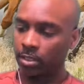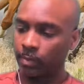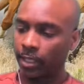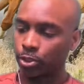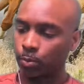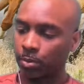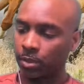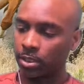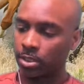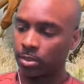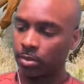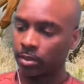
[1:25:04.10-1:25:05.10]
Machu
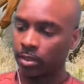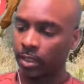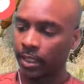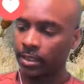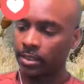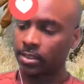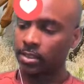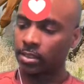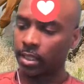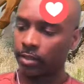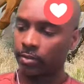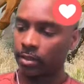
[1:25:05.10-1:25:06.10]
Picchu, and Atlantis,
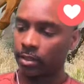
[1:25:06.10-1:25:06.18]
etc.